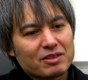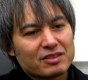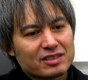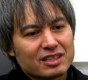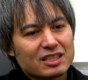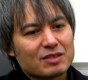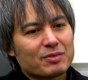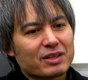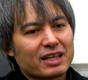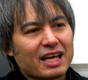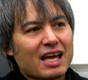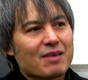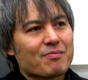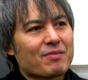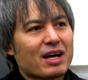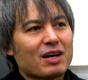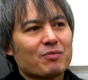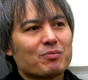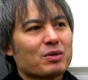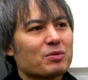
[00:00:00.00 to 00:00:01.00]
When cinema
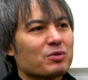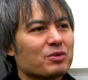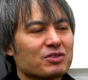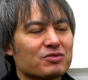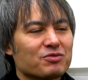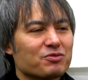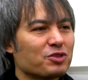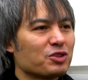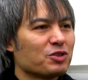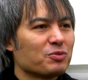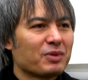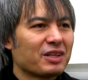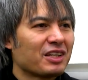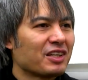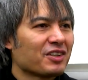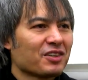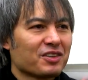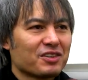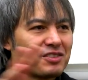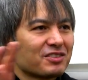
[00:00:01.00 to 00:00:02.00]
came out, people were filming,
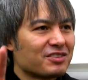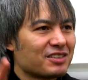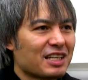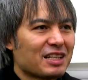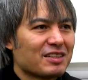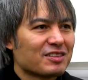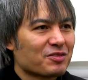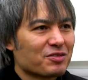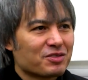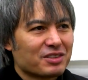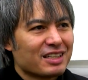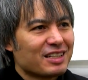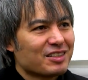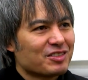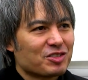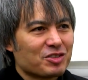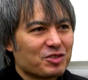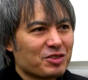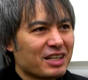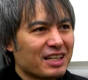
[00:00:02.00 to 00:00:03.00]
you know, scenes of city
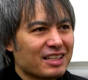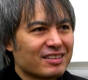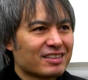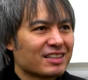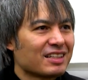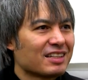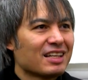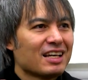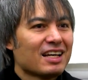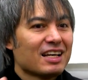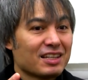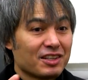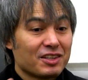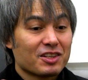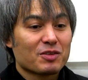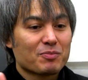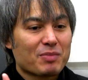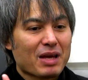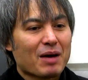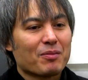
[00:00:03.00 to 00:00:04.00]
streets and, you
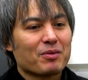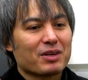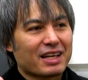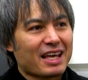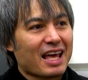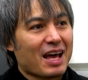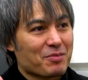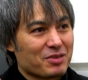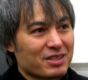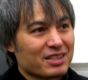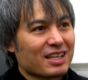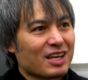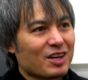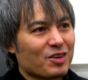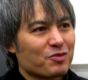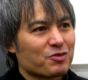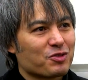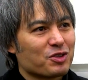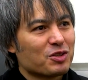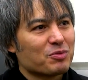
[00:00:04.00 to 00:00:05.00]
know, be able to capture that
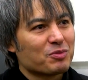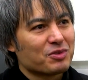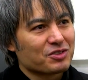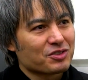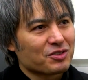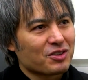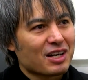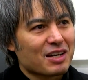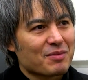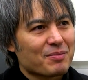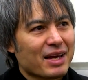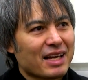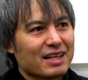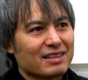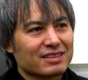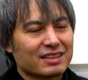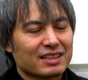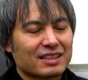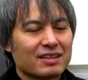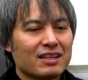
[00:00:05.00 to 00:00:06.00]
on film was quite
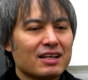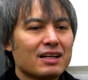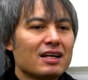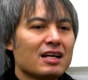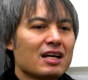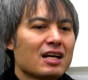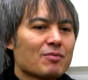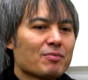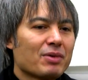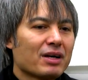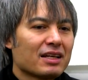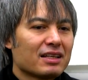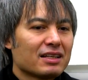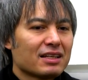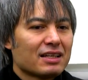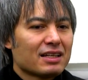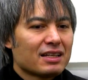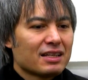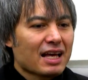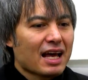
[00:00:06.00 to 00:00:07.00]
amazing.
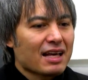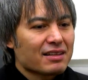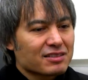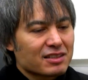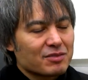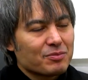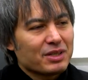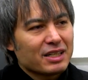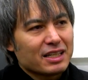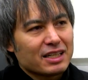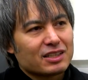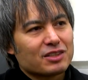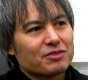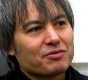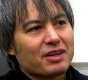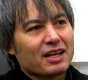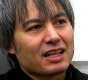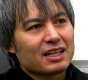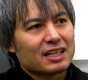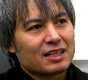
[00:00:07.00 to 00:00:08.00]
But as the media
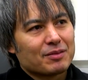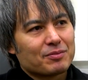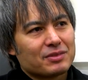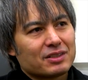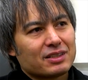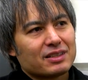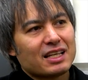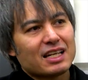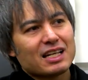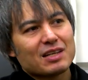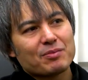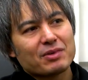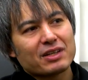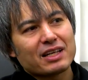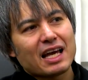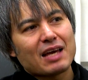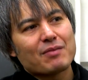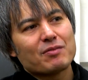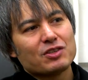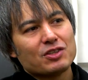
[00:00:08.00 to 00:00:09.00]
developed, then it
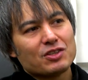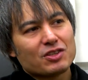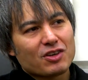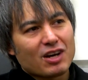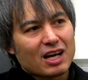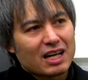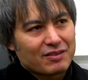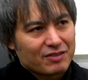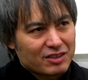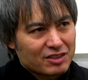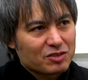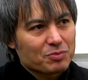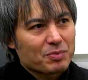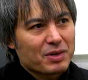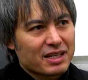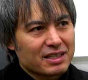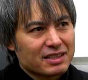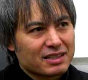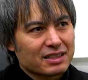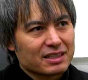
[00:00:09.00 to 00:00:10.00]
became a new kind of
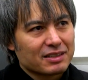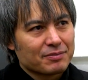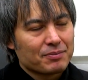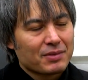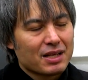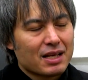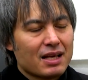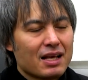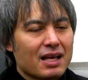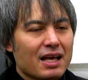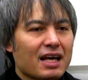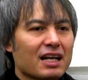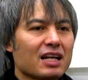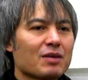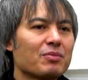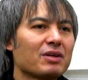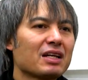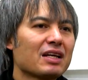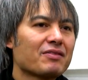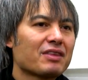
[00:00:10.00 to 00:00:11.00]
expression. And I
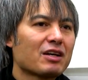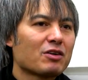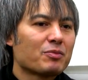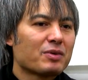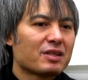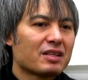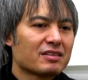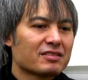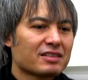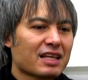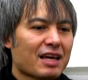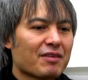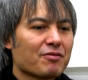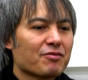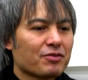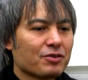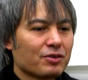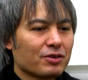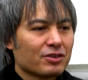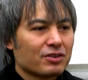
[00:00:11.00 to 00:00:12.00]
believe that will be the same
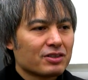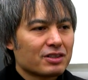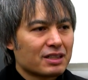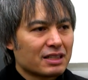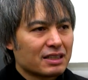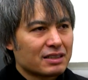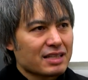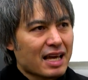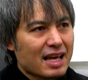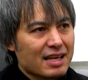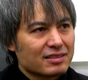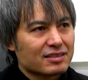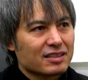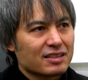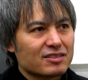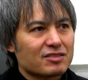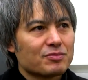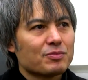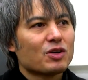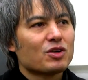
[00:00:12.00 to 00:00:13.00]
for the taste
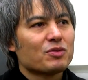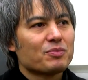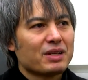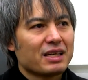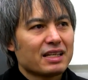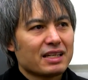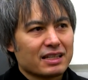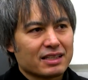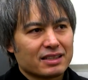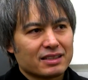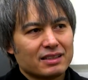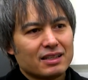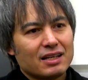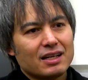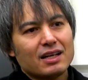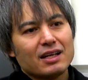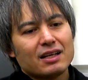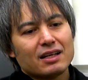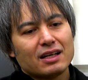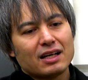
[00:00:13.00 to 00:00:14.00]
and smell media.
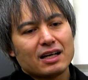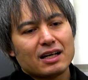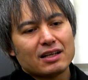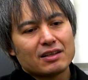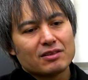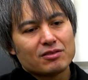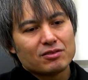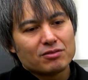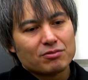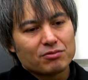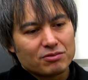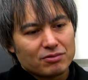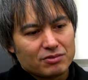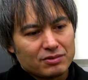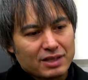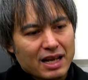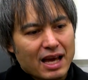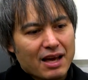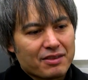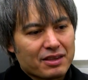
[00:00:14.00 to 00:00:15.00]
Uh,
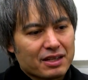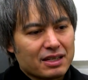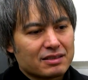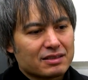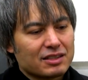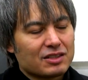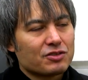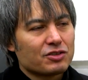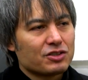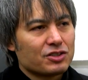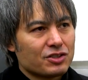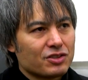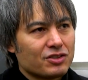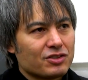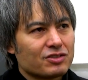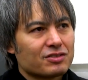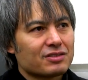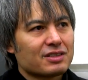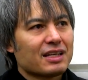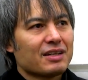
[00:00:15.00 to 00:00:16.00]
now that it's
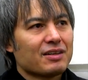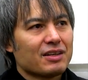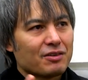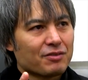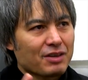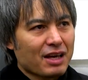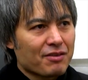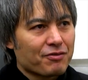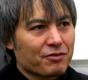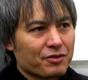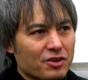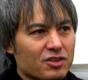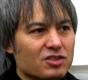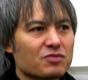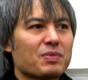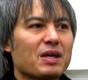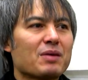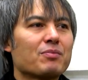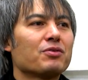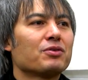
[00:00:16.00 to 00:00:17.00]
introduced, at, at,
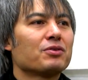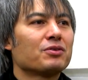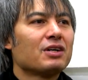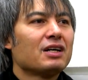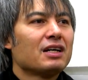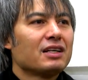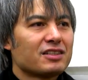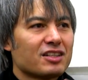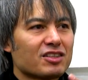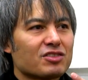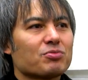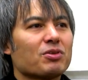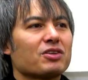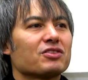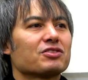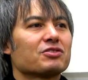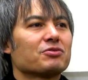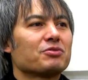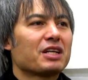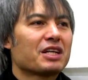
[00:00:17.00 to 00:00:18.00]
first people just
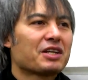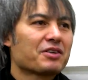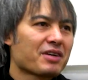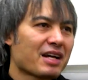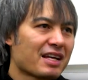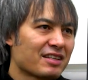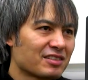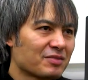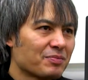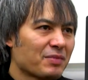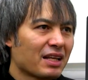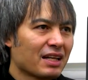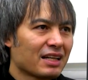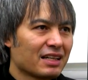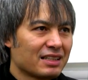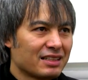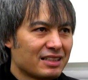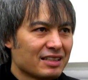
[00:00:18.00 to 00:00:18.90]
want to recreate smell at a